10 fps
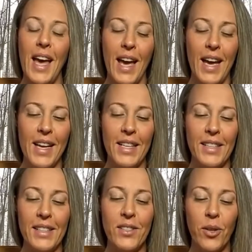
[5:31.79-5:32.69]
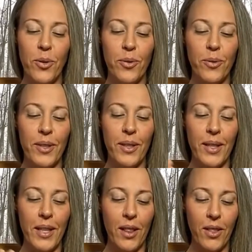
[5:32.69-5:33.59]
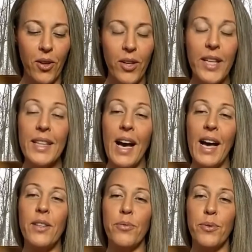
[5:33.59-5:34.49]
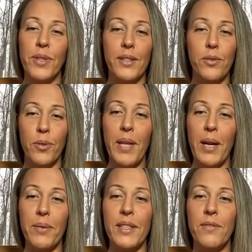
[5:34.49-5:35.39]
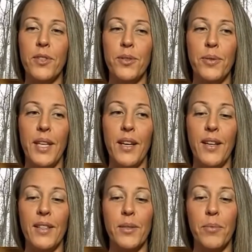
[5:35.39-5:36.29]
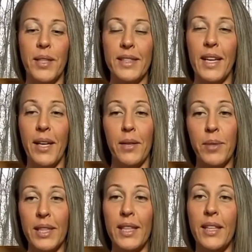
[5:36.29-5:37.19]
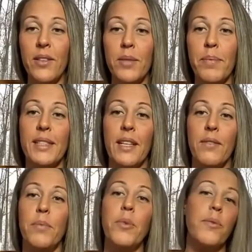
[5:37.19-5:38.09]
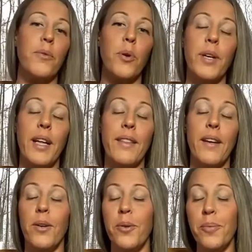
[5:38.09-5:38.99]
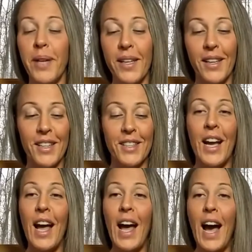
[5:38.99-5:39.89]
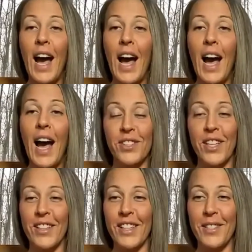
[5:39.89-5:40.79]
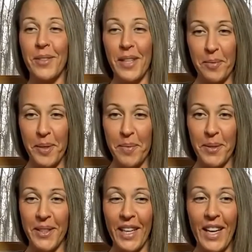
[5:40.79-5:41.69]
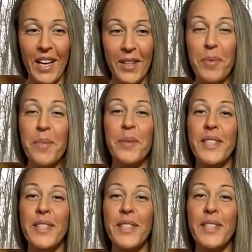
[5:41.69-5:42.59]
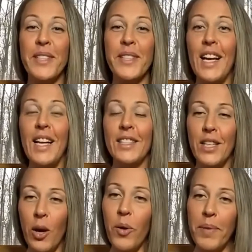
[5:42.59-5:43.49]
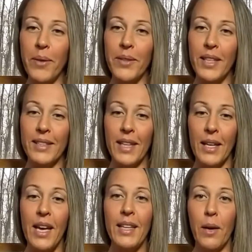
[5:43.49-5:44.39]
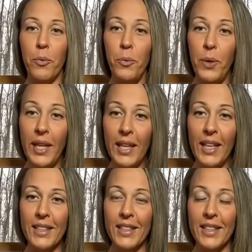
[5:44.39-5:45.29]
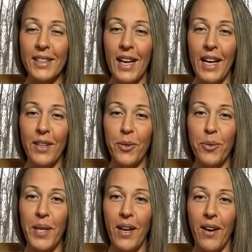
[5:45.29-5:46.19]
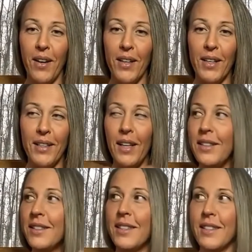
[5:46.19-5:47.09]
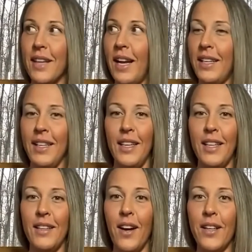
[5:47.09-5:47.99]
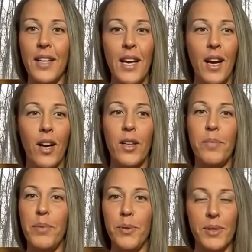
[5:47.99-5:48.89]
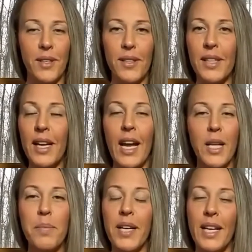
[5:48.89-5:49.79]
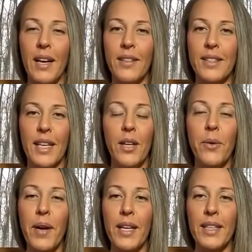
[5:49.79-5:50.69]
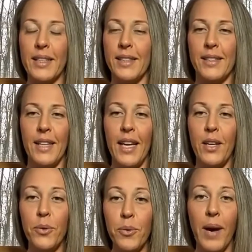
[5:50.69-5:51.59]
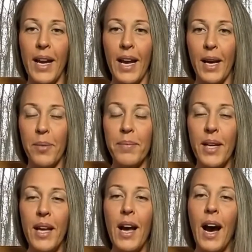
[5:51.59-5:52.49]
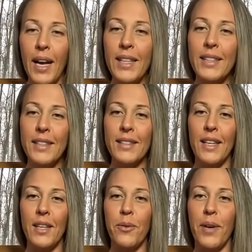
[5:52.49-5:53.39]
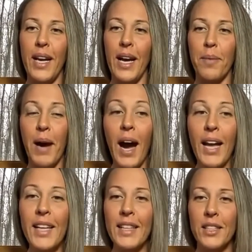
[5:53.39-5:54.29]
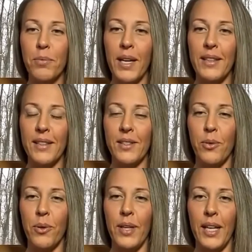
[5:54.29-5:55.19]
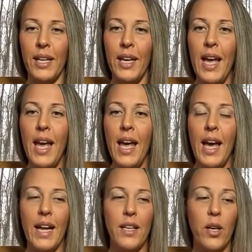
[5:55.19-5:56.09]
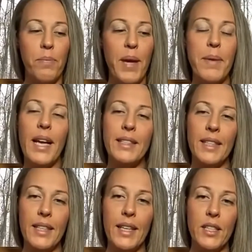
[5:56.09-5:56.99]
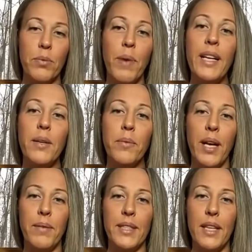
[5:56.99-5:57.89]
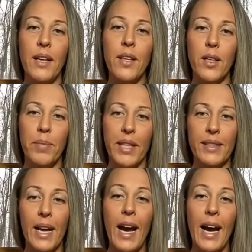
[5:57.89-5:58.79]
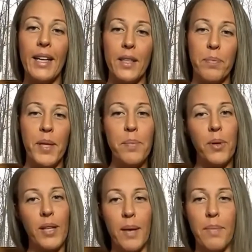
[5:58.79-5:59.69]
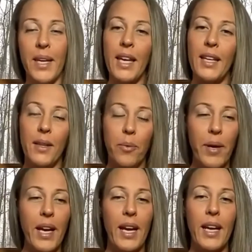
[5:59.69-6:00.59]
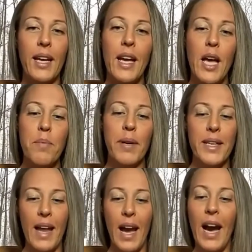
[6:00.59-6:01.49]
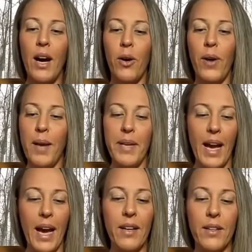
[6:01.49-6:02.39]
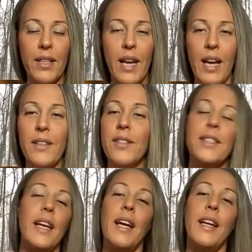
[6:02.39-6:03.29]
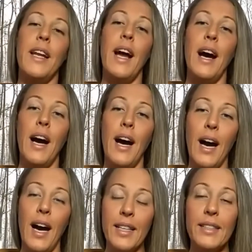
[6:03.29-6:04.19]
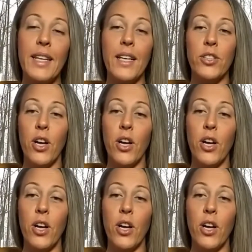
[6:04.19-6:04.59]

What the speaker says: And so learning that through this group that I was in for 2 years, once I had really healed myself and moved forward, I thought, oh my gosh, I have to share this with other people. Like, other people need to know about this, that we get to decide who we are, not society, not our abusers, not anybody else. They don't get to say who I am. I get to say who I am. I get to write the story. And, you know, maybe I didn't get to write it when I was younger because I had other people coming in the way. But now I'm an adult and I understand, and I can take